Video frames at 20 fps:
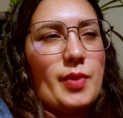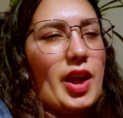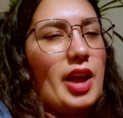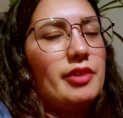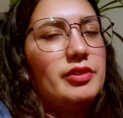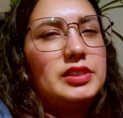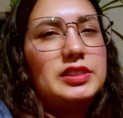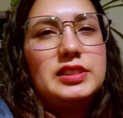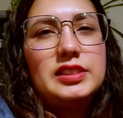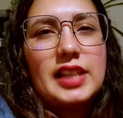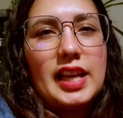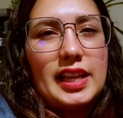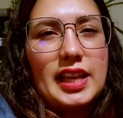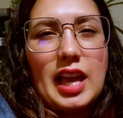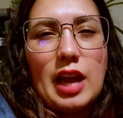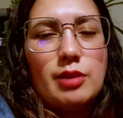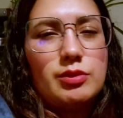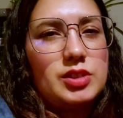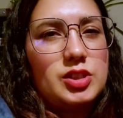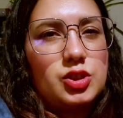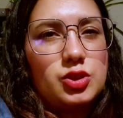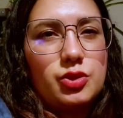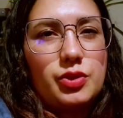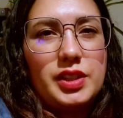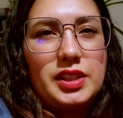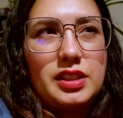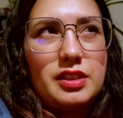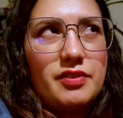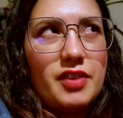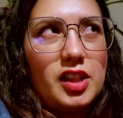I really like how the story
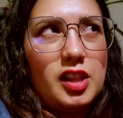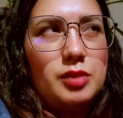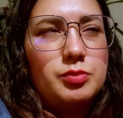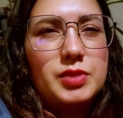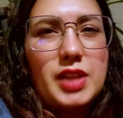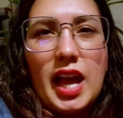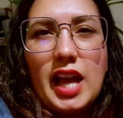developed.